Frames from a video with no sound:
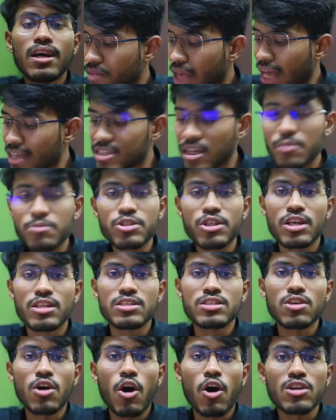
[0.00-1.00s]

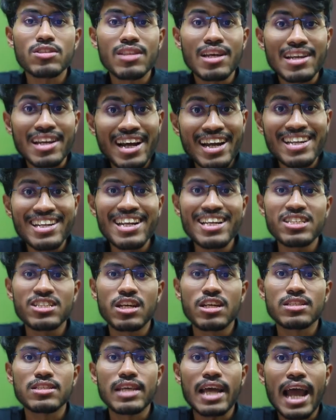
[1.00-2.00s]
assumptions or the
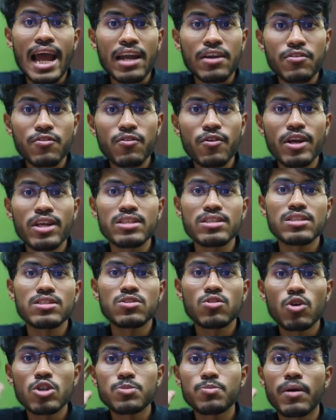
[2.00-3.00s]
conditions at which
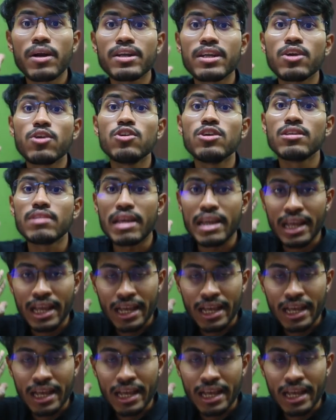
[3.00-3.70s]
those particular